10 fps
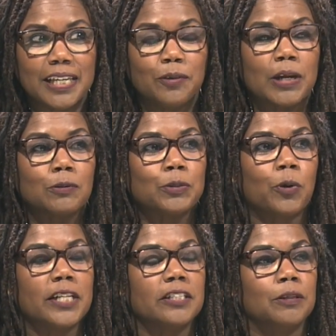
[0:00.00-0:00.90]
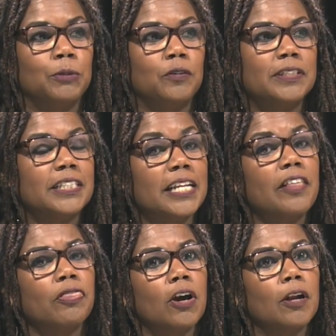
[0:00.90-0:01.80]
me when I was watching the movies, and
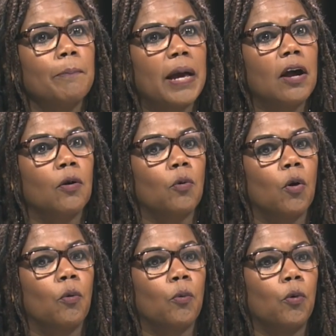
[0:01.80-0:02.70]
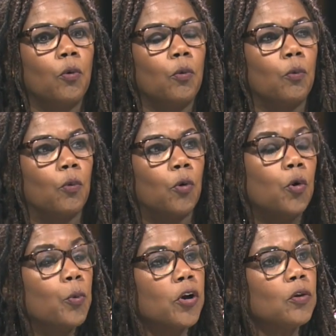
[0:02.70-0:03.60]
I thought about
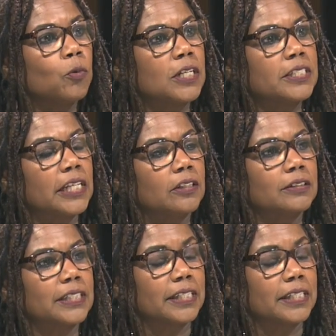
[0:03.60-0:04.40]
who were the ones that looked